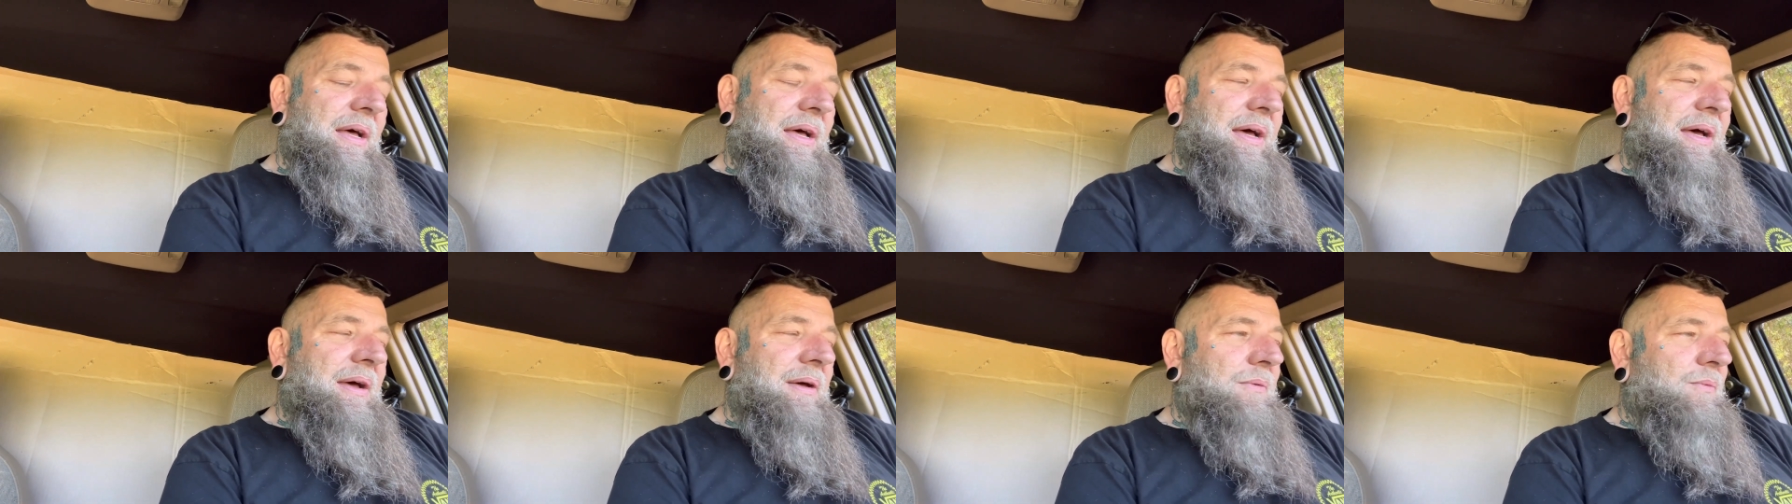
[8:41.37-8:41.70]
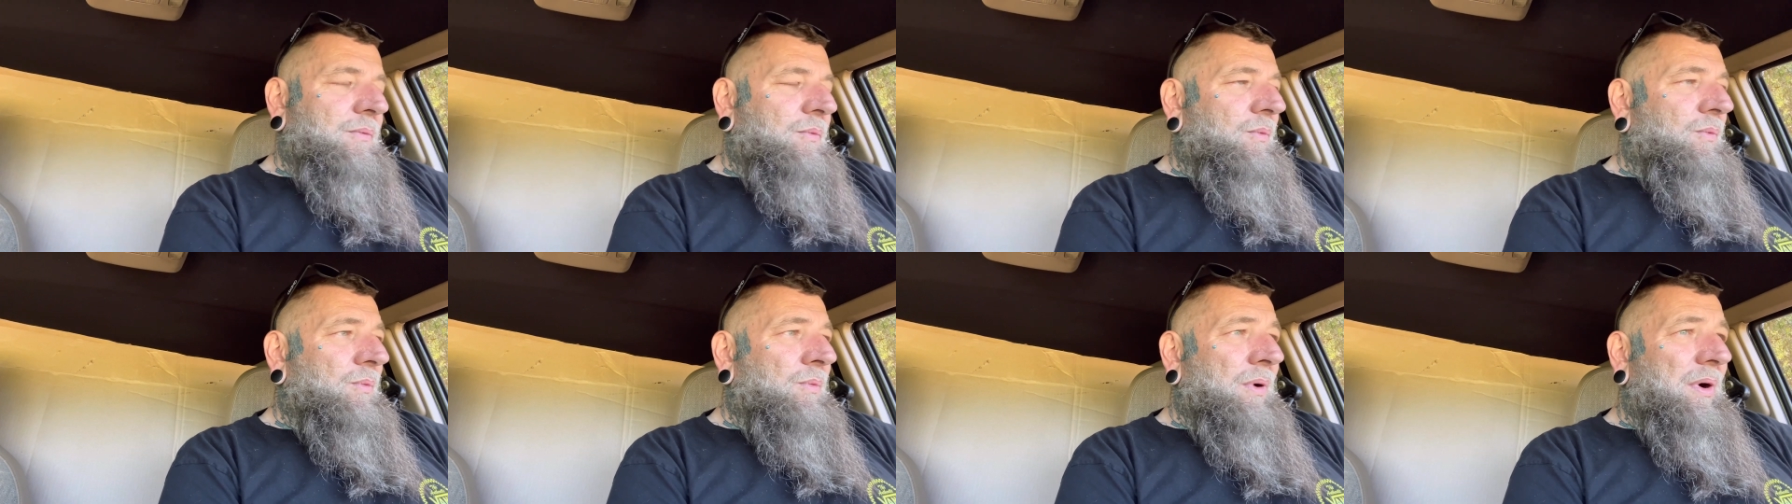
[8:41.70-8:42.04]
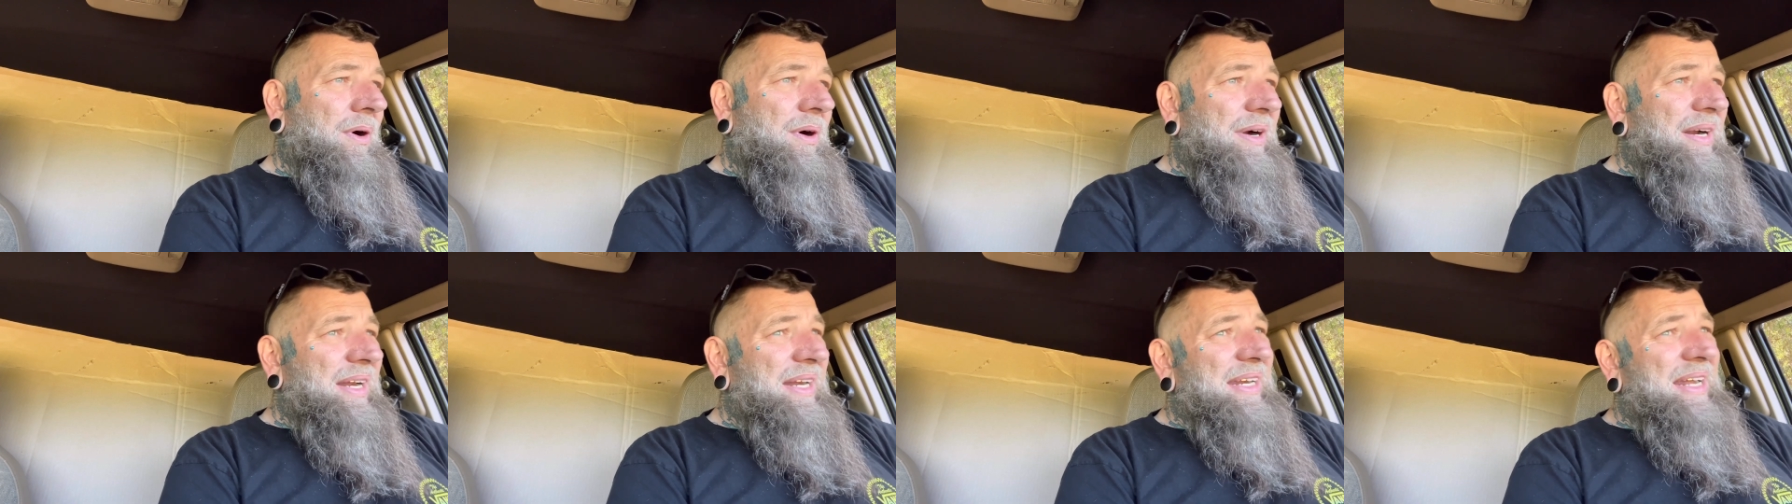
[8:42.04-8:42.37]
And
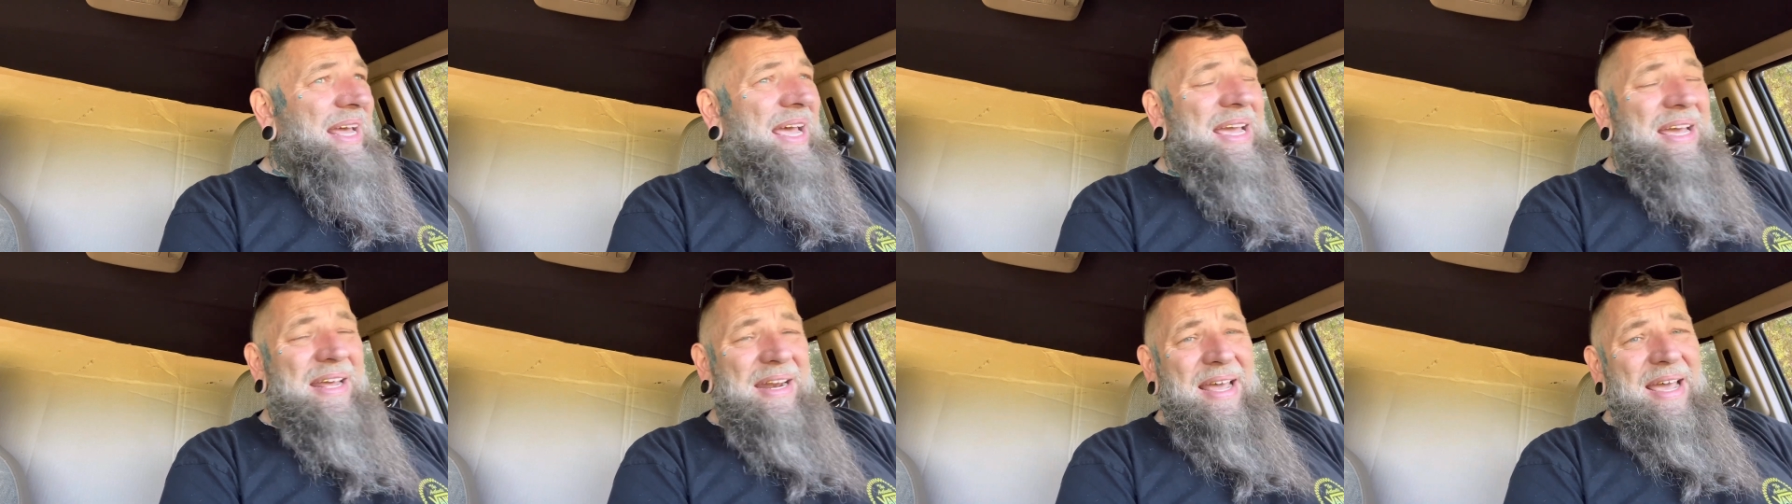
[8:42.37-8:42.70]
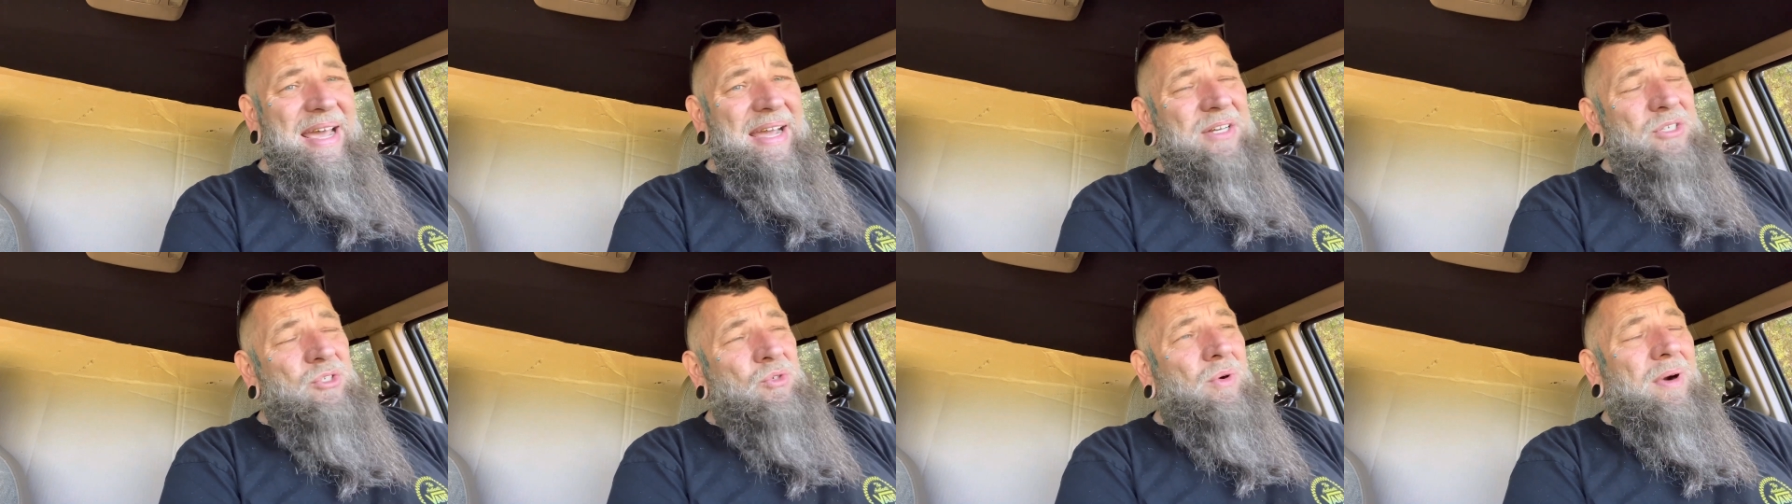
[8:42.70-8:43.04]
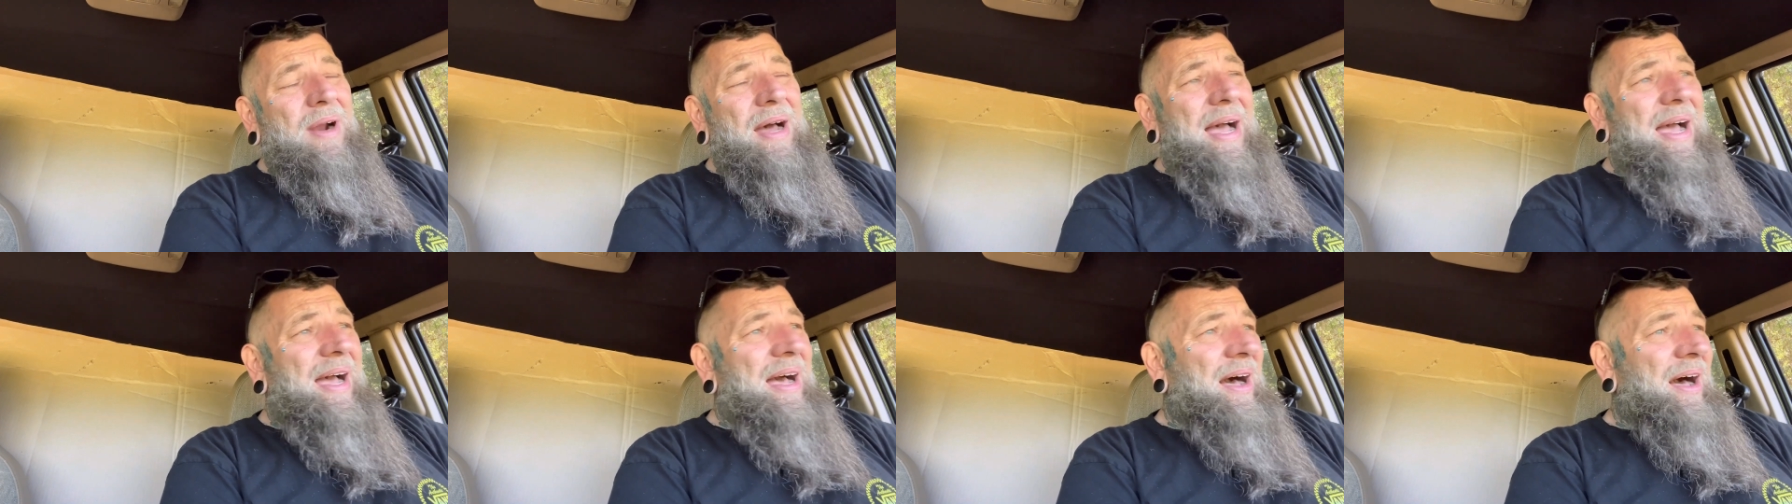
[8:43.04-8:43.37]
we're in the day and age where
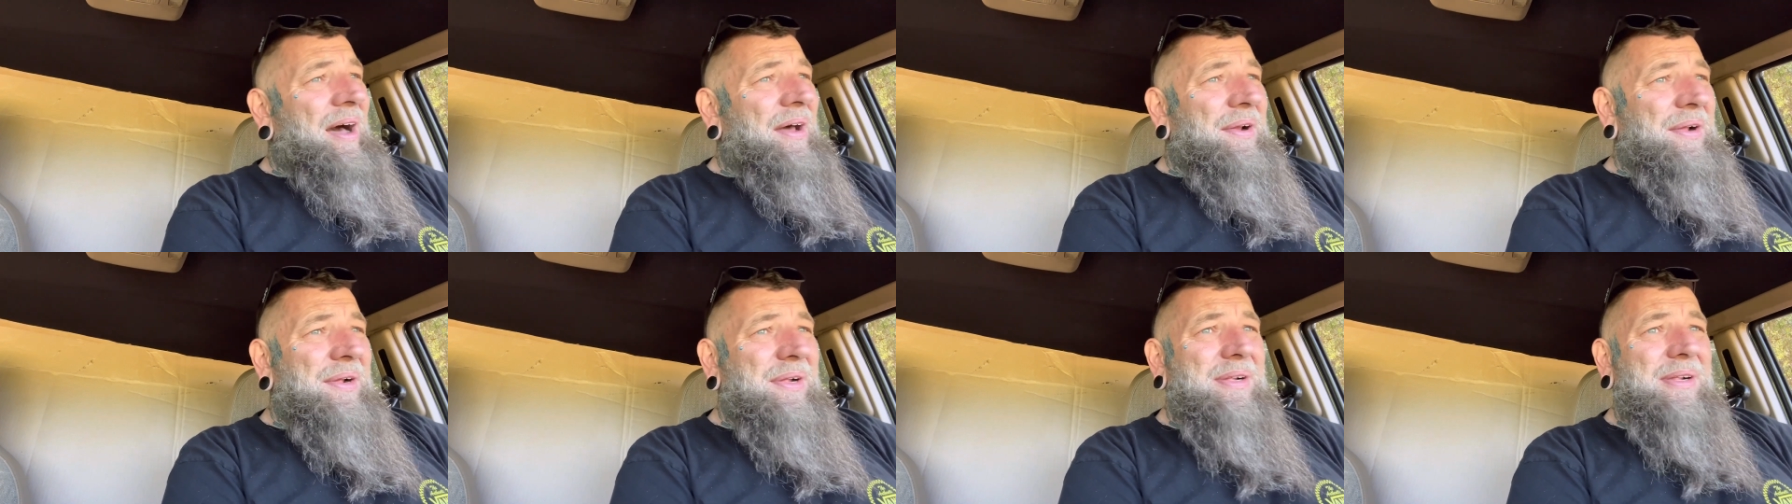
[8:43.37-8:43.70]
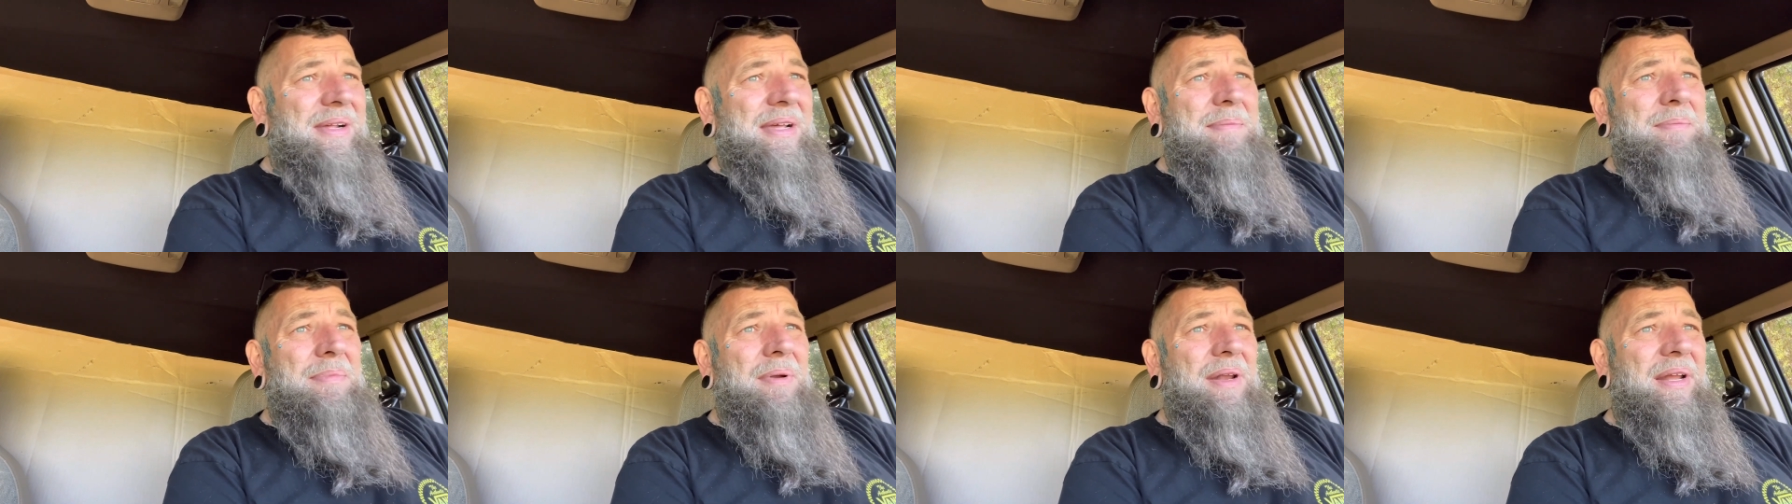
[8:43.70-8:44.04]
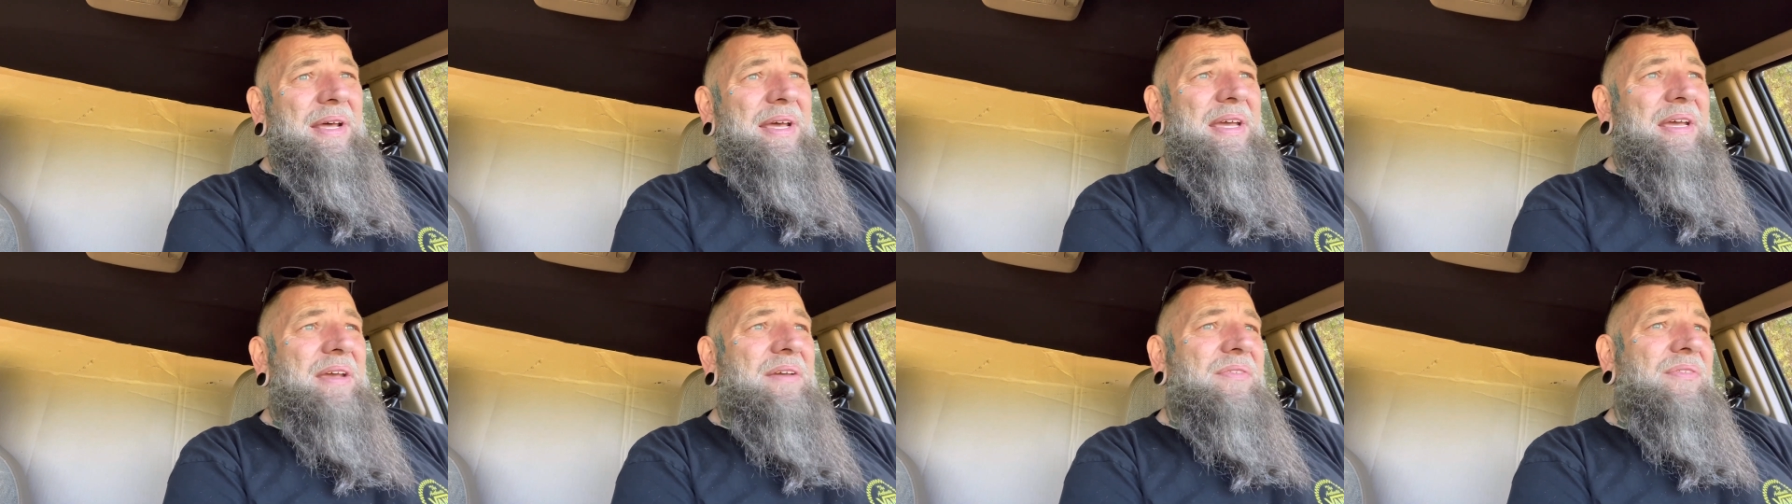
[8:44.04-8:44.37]
I honestly
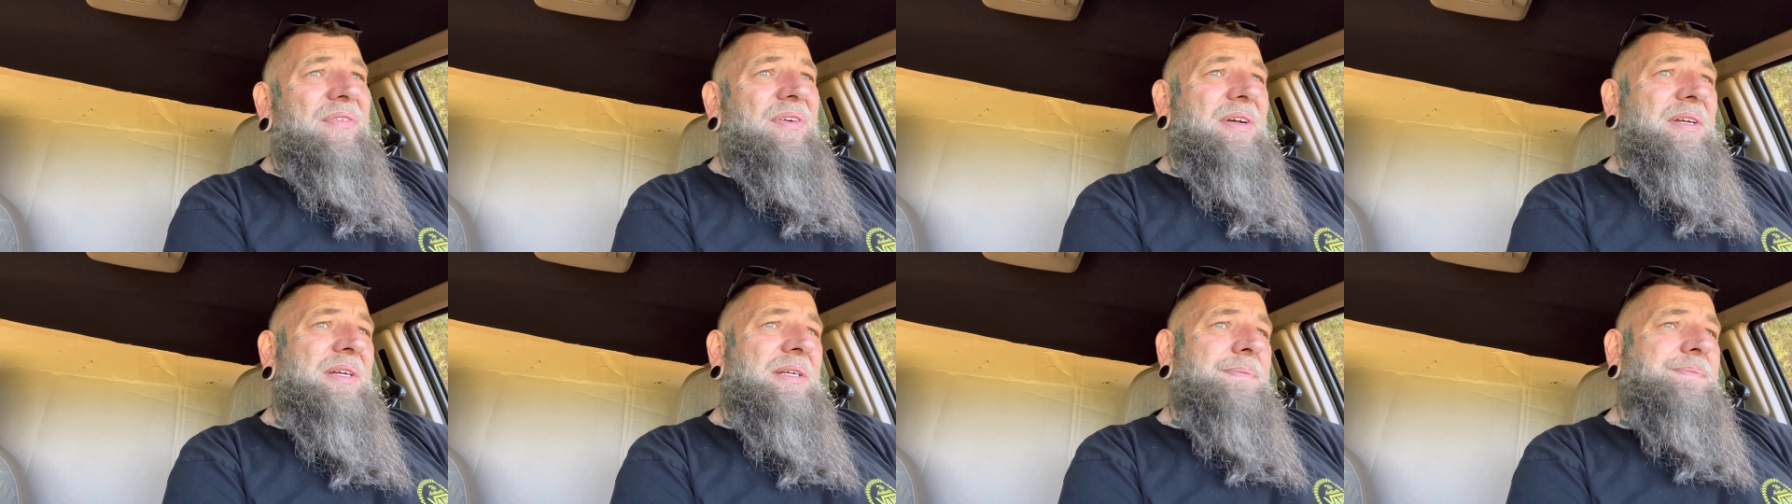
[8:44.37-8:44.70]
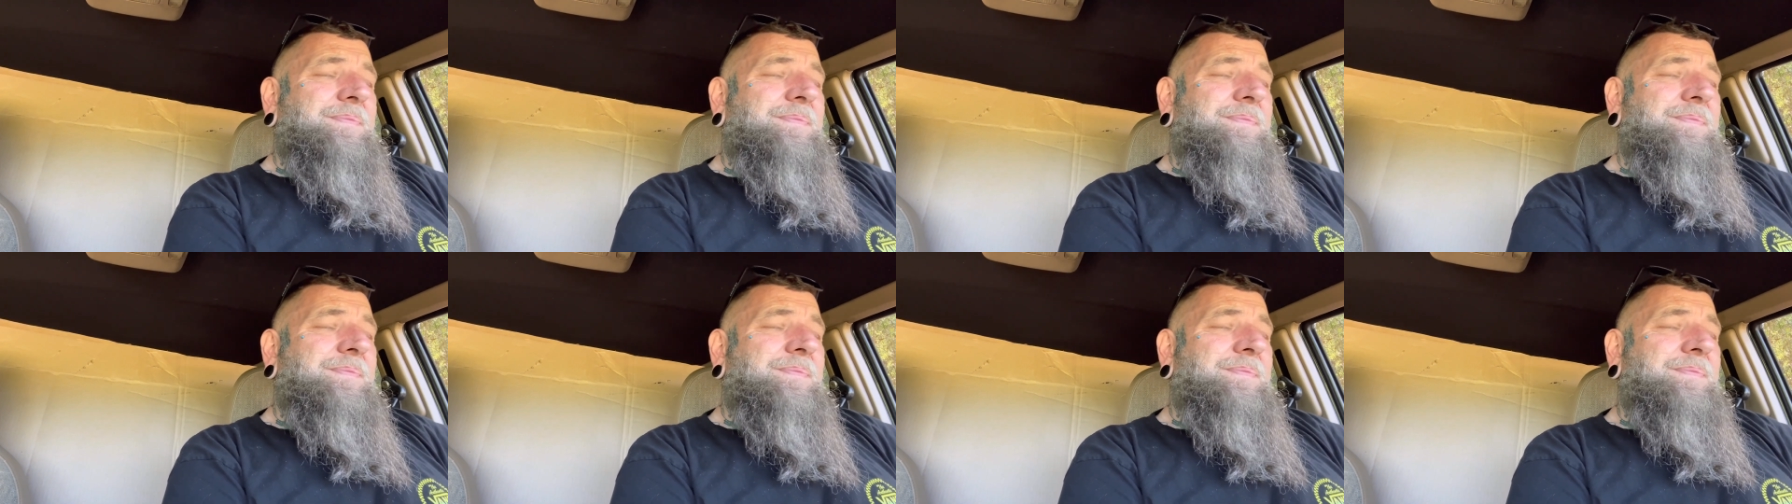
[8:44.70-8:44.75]
believe